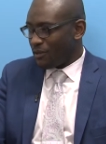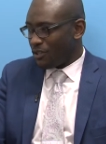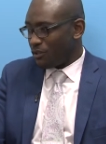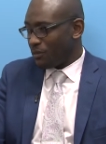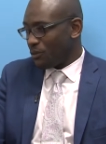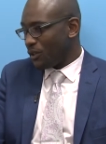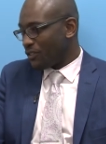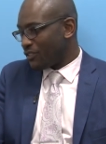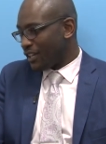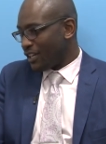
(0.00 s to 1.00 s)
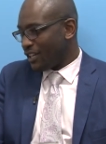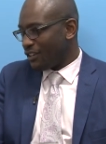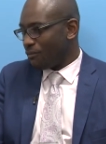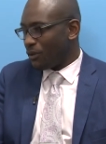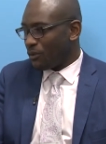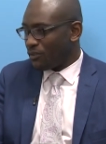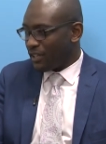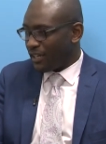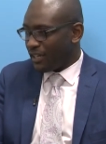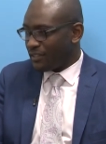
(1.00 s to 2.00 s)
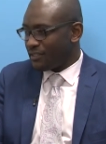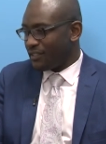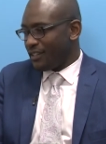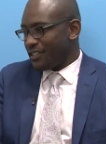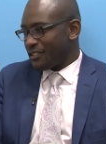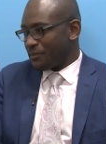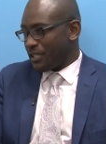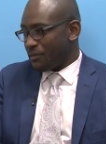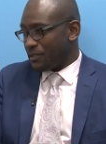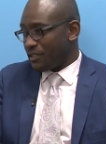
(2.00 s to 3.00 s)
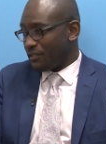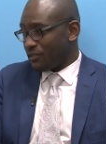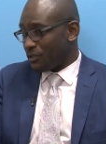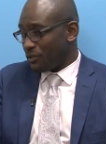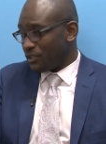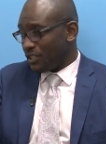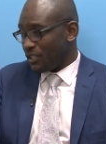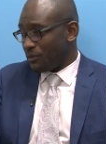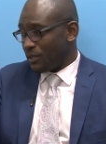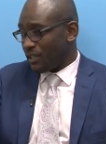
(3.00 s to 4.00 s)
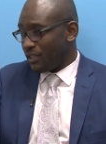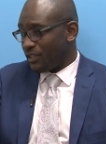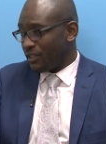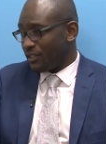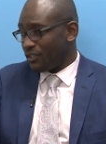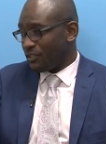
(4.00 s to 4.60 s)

whether it be one side or both sides. Sometimes it's difficulty with